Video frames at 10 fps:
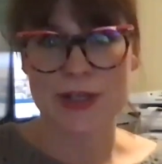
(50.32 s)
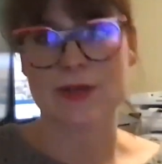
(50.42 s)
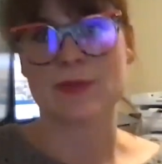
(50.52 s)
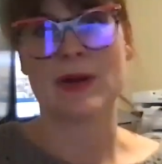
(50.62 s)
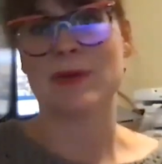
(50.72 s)

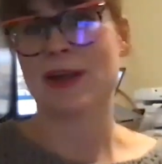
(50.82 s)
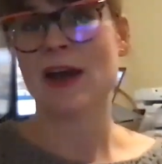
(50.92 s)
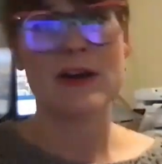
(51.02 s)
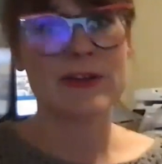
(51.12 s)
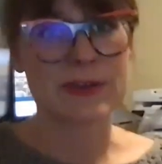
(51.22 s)
in public
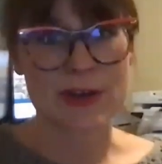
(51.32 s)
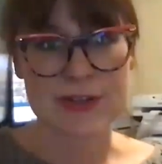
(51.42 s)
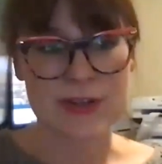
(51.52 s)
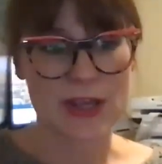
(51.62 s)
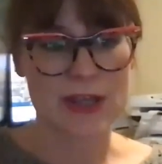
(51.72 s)
health or
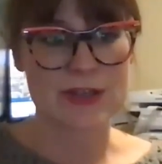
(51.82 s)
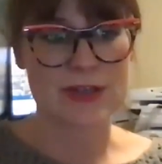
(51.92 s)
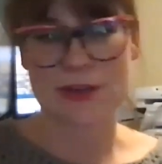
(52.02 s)
education